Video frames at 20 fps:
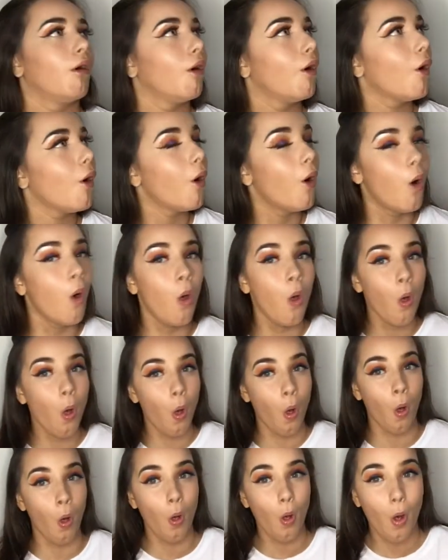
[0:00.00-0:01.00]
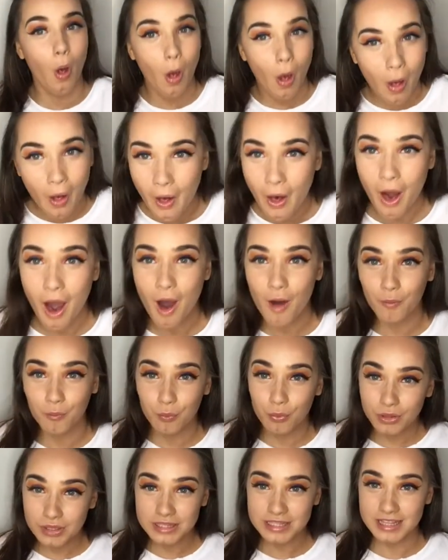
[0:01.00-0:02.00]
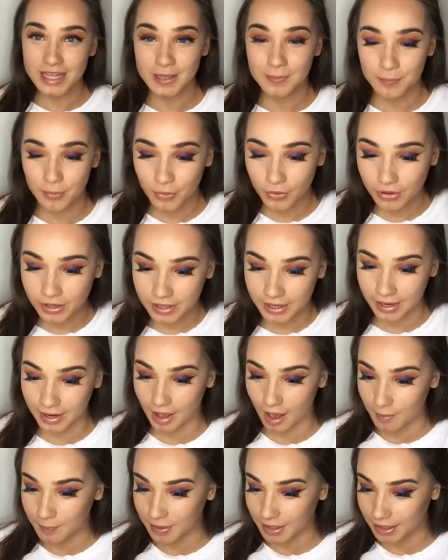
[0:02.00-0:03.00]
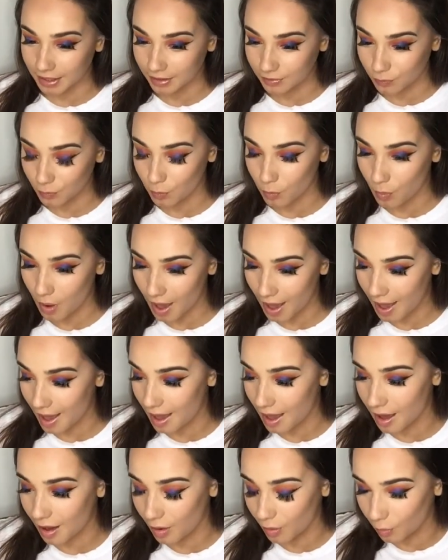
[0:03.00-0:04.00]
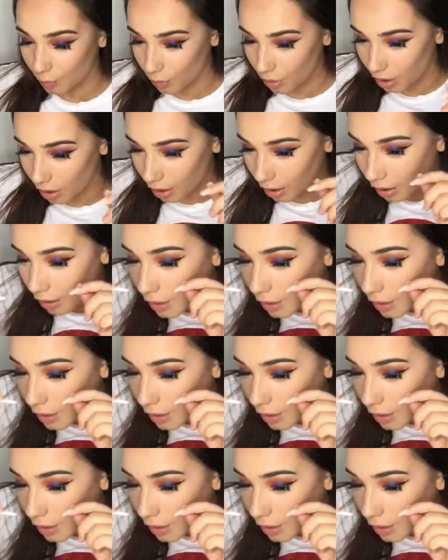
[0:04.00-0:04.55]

what do they put in it? I mean, wow.